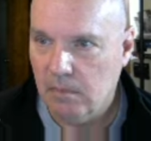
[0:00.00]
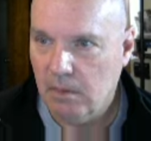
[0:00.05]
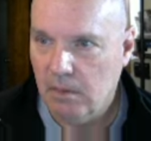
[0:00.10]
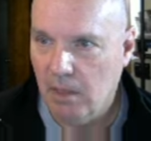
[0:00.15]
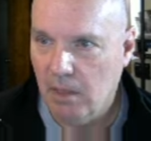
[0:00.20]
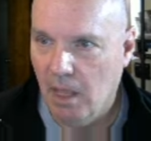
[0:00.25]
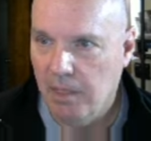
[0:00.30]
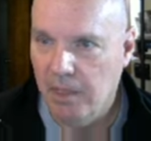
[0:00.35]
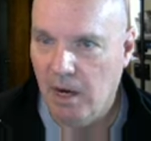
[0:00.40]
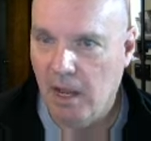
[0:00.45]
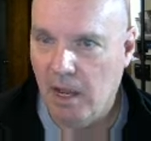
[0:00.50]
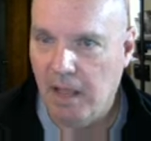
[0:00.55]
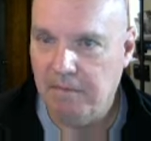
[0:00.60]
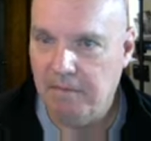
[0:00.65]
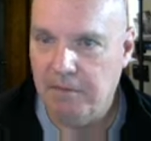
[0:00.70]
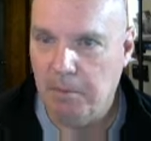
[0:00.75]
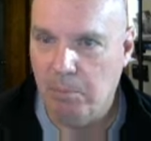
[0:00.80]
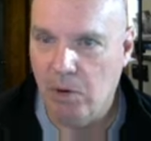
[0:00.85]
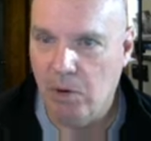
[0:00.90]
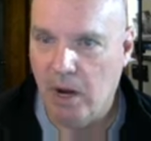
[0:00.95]
and then I have
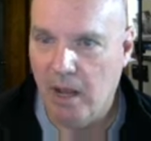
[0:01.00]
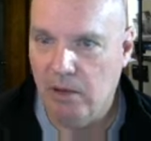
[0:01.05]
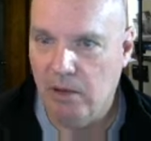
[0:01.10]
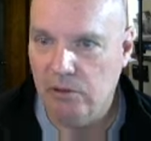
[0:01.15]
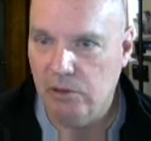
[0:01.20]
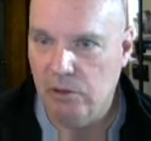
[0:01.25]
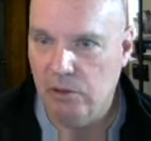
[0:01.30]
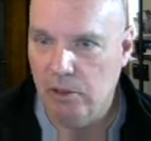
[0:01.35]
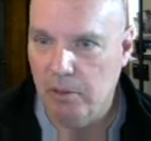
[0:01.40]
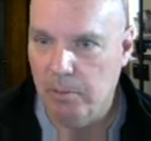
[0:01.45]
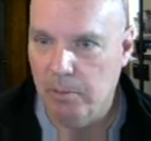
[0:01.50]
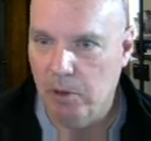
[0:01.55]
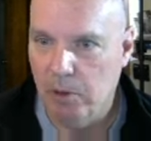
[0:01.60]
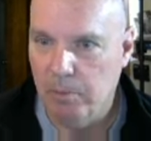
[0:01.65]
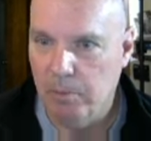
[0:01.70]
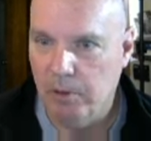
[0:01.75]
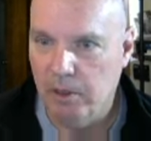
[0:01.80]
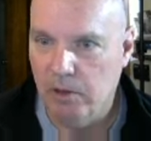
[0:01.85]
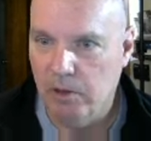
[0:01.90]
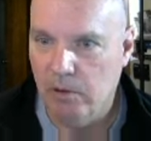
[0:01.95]
to browse to the
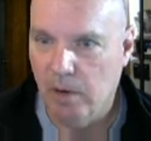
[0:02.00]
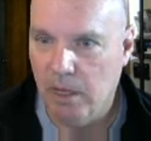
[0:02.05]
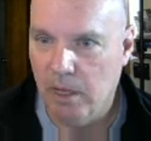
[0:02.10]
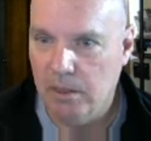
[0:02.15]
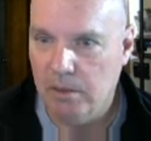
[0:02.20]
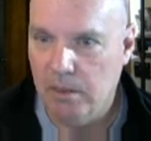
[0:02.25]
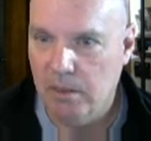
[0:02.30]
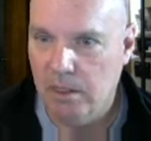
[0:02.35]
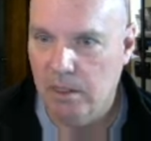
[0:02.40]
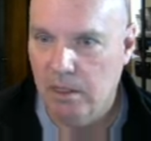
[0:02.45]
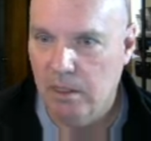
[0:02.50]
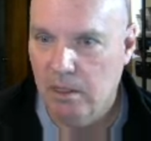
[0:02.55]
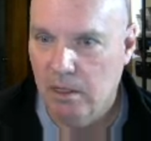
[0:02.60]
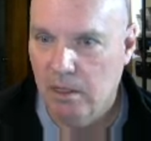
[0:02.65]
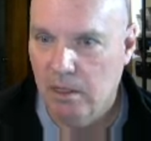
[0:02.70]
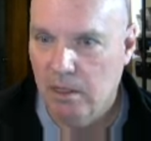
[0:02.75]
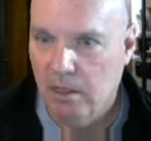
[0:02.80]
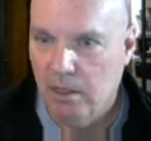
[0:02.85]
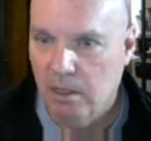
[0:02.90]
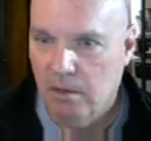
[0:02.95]
appropriate directory.
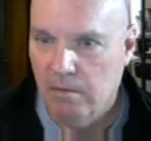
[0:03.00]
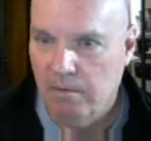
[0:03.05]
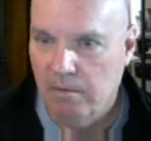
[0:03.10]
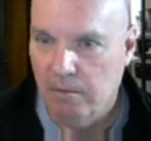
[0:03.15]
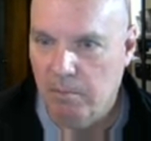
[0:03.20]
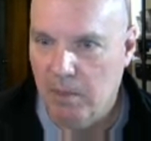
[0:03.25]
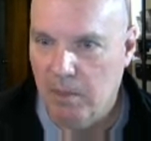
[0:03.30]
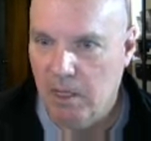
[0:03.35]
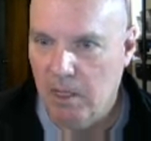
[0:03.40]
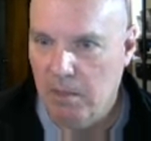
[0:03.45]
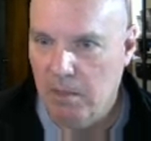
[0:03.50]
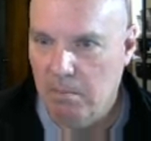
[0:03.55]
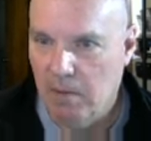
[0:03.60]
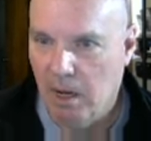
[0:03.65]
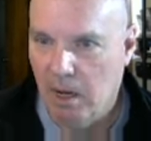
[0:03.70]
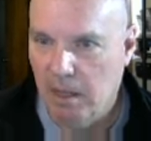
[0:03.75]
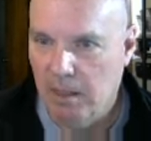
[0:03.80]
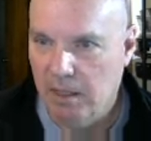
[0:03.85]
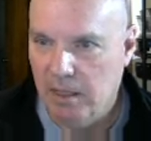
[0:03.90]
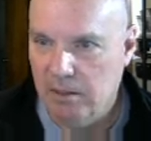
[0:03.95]
For me,
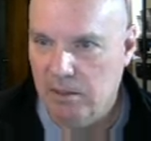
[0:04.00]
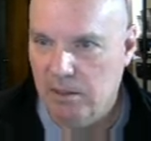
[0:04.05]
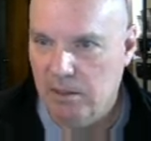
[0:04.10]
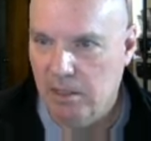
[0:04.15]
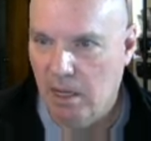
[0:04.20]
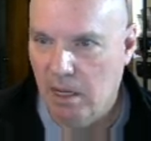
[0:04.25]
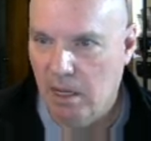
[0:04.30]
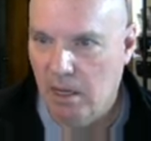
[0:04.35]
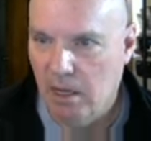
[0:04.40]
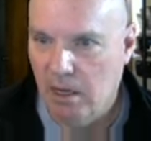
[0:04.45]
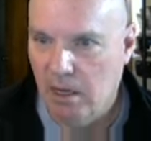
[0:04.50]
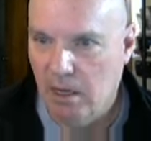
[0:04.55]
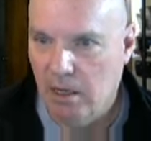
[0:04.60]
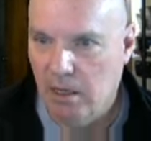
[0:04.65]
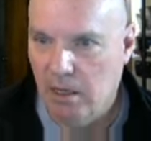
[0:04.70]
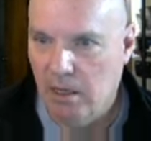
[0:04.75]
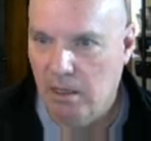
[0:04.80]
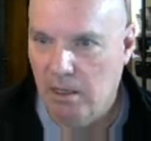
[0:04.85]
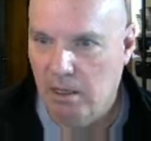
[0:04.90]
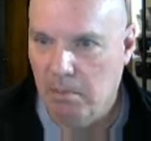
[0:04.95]
that's
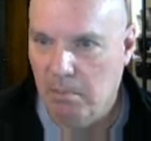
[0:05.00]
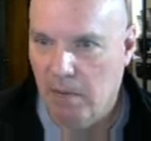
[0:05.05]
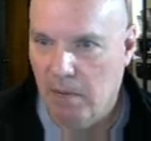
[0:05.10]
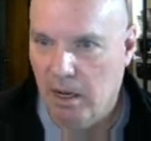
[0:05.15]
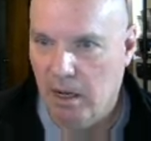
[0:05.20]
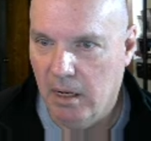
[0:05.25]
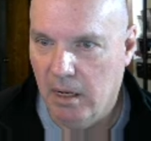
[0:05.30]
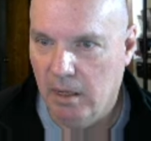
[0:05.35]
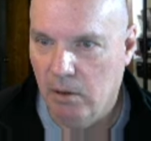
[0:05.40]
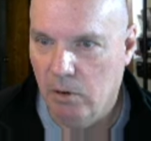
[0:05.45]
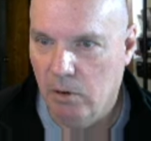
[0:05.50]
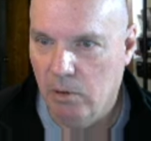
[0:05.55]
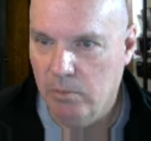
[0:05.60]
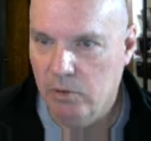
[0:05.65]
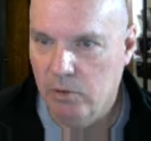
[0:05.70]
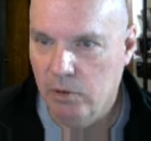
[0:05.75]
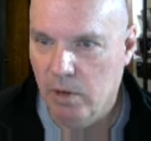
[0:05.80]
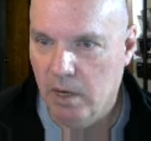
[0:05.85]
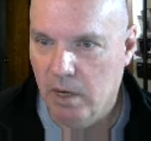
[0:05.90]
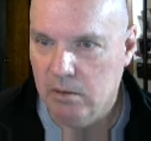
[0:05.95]
in my home
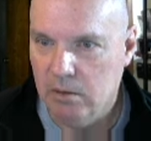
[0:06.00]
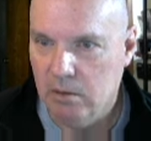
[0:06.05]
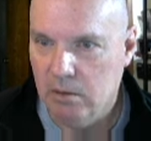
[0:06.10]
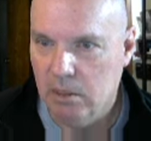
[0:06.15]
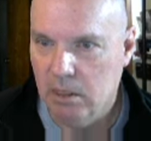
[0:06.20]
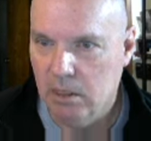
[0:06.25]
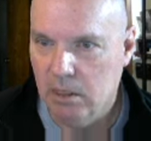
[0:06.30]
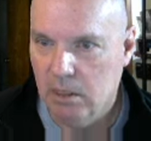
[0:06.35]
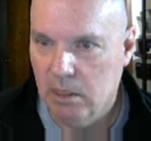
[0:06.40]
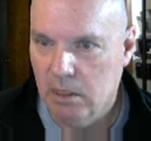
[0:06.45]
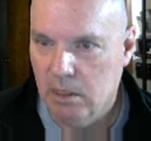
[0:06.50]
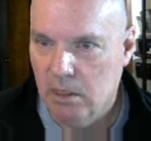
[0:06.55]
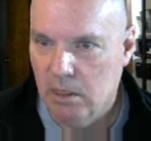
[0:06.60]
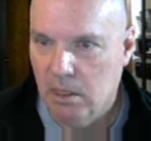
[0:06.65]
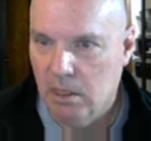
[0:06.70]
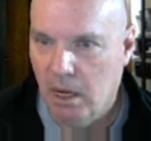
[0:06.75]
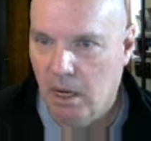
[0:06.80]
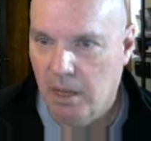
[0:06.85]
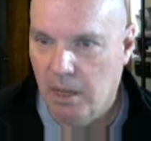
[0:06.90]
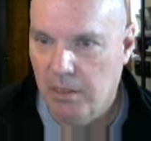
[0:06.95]
directory,
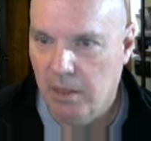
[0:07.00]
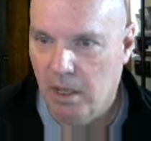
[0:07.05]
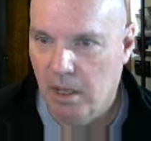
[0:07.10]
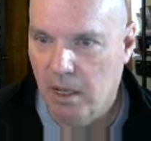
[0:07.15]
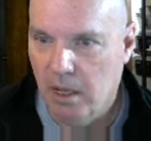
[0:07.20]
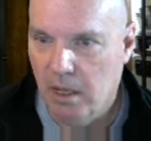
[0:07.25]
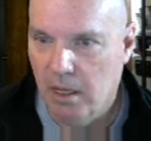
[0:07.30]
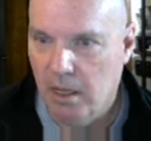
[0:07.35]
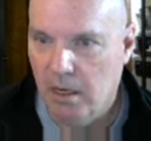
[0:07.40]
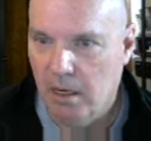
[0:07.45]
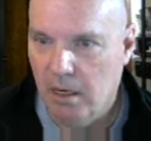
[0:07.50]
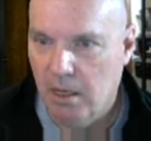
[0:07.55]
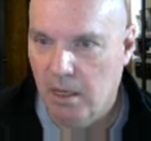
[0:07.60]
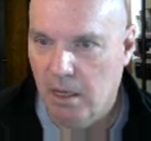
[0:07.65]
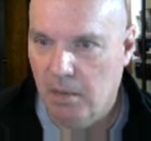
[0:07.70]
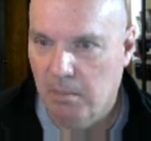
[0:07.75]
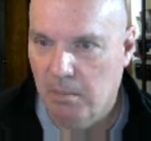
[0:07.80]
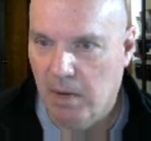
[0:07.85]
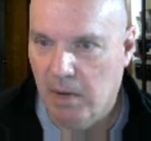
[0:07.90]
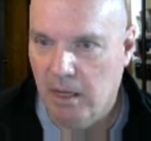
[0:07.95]
and then
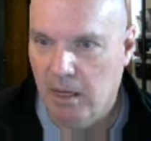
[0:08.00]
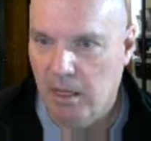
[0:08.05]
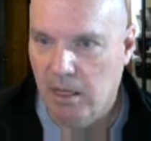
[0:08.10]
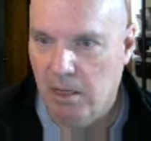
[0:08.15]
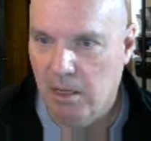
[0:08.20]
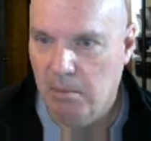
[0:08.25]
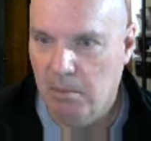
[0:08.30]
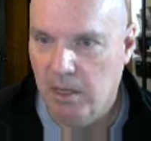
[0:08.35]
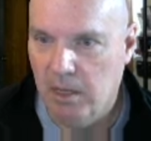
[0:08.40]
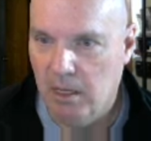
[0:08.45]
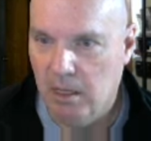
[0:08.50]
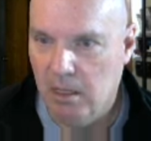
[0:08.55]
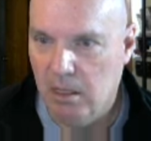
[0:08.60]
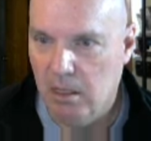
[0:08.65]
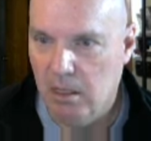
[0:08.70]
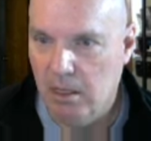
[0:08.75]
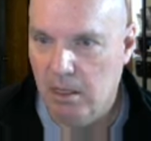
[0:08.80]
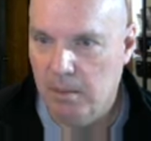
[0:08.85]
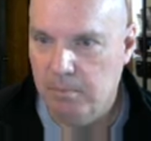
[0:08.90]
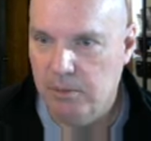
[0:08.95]
in my NB
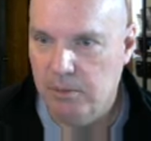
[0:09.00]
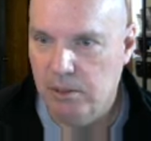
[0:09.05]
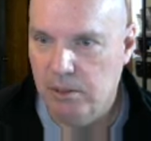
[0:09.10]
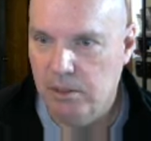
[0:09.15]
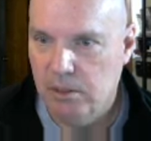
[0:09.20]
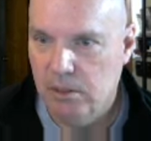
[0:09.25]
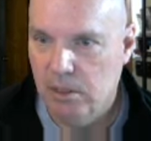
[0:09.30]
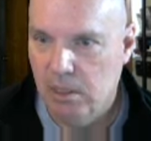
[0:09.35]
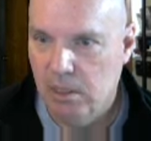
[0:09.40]
Eclipse,